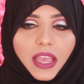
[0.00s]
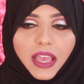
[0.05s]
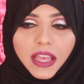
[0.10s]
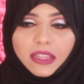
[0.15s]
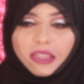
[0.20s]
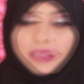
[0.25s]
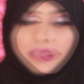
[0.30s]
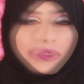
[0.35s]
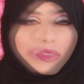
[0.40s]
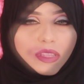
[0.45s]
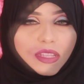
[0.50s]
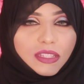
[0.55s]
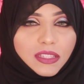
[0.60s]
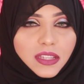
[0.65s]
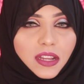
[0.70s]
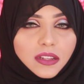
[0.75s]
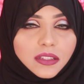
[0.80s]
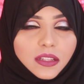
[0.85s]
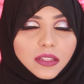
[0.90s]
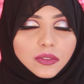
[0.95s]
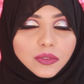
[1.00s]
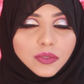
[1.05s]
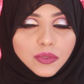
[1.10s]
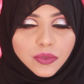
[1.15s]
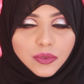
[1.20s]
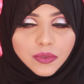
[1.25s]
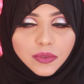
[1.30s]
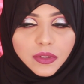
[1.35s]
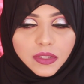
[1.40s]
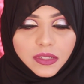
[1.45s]
And so these are the
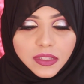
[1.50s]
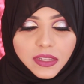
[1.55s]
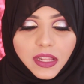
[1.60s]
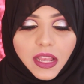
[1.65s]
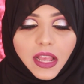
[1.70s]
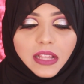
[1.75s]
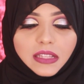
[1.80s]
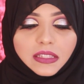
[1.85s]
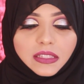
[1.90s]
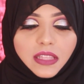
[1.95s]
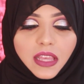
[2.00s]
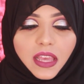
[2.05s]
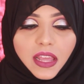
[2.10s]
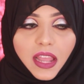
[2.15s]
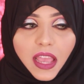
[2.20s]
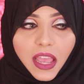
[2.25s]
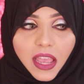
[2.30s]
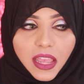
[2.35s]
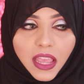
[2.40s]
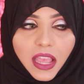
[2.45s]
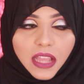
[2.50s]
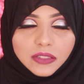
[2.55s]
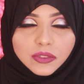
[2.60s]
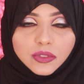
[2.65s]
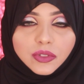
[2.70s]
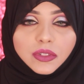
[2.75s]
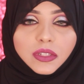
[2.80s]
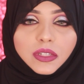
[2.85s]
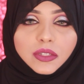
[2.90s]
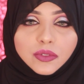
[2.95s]
two styles that I
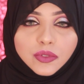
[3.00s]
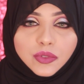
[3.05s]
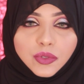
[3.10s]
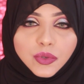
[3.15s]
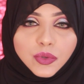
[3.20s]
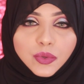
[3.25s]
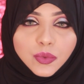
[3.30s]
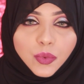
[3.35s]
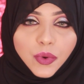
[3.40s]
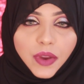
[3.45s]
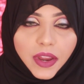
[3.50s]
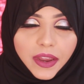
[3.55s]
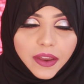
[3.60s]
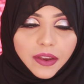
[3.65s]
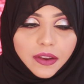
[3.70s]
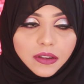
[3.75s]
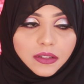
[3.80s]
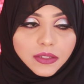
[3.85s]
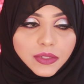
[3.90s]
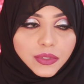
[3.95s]
actually do wear.